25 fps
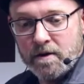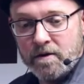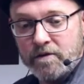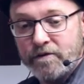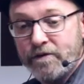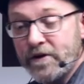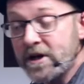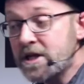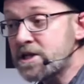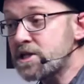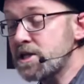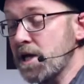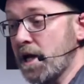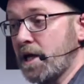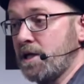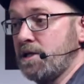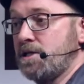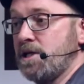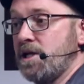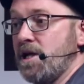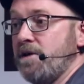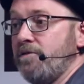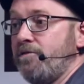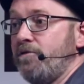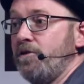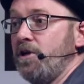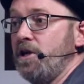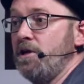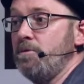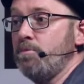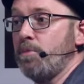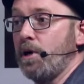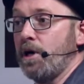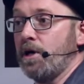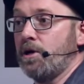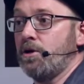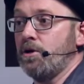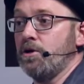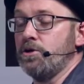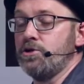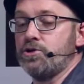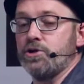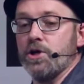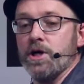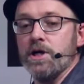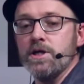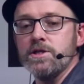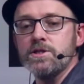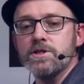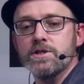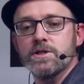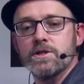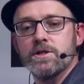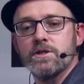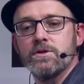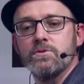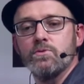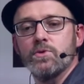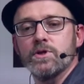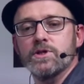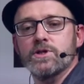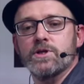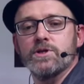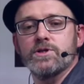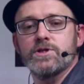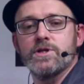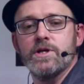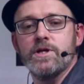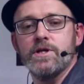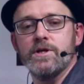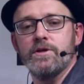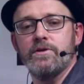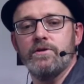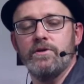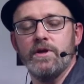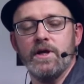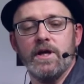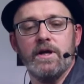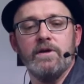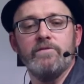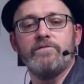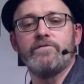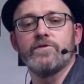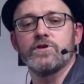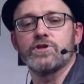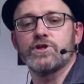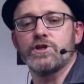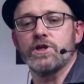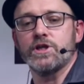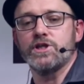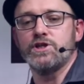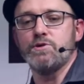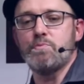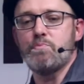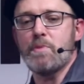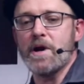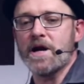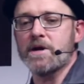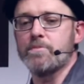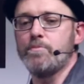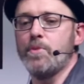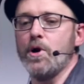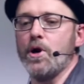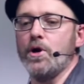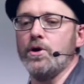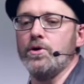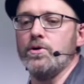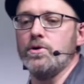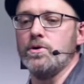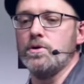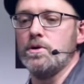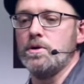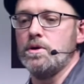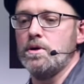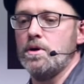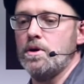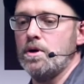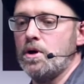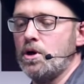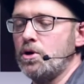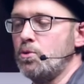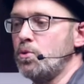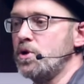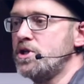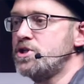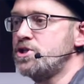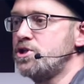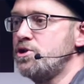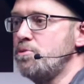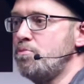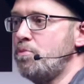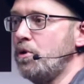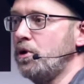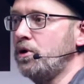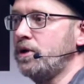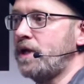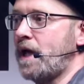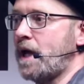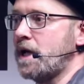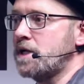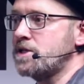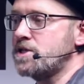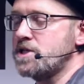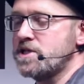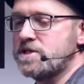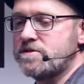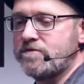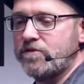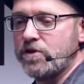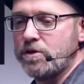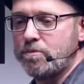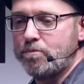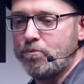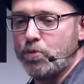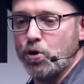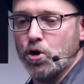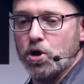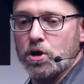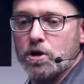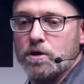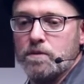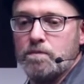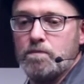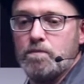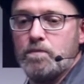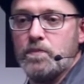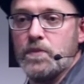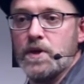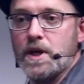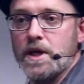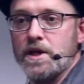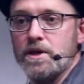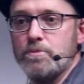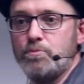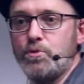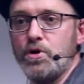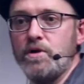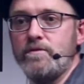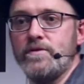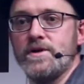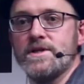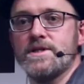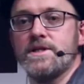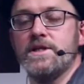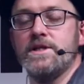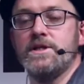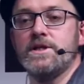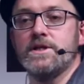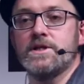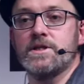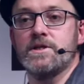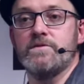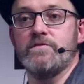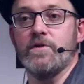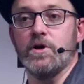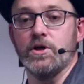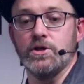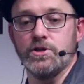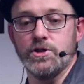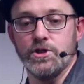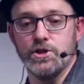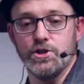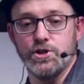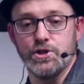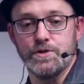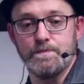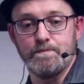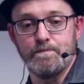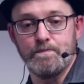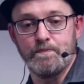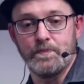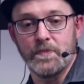Fixed line telephony, by contrast, was considered the infrastructure backbone on which to build access for the poor and the previously disadvantaged.